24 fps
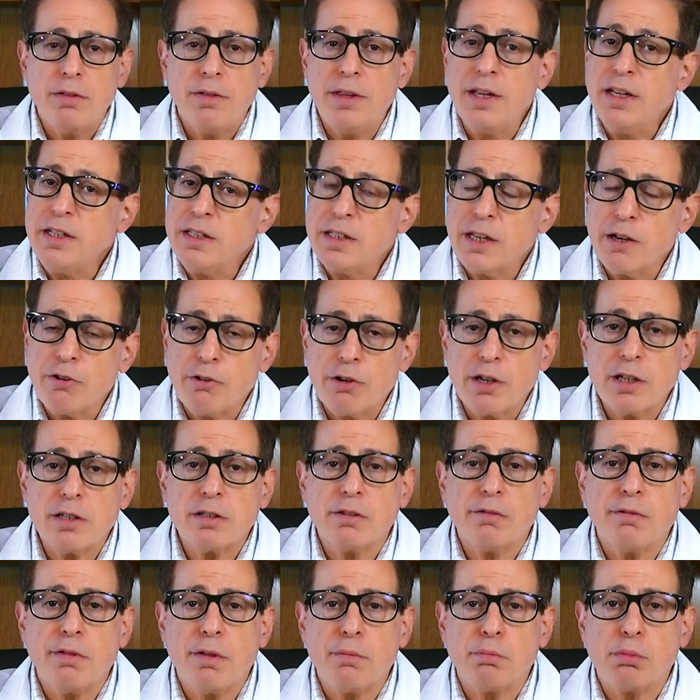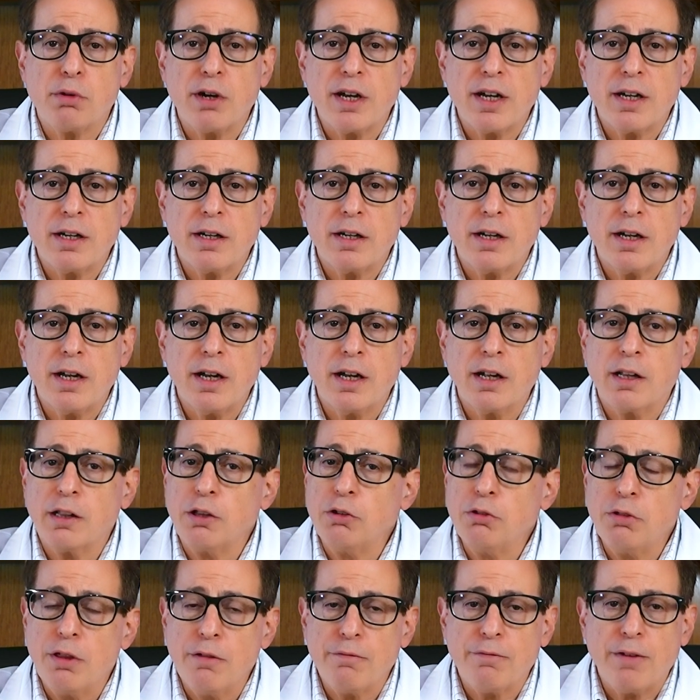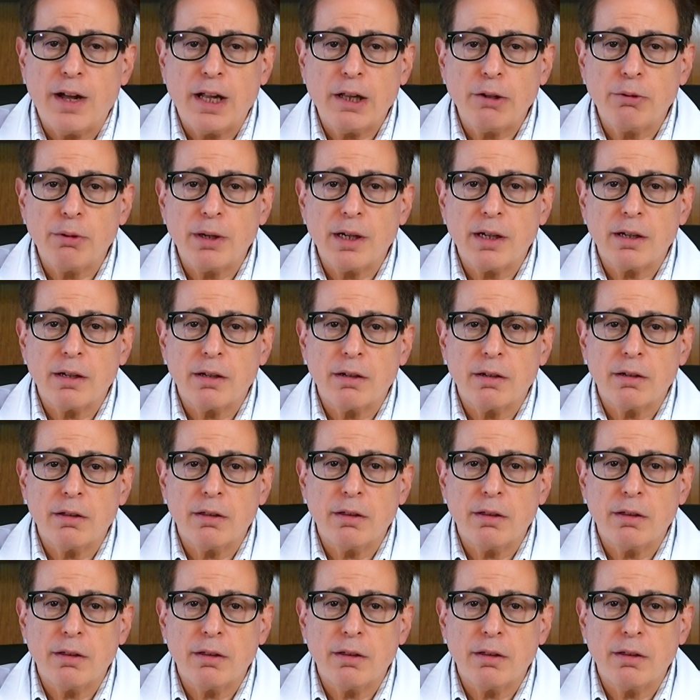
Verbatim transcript: These areas of the brain include the following: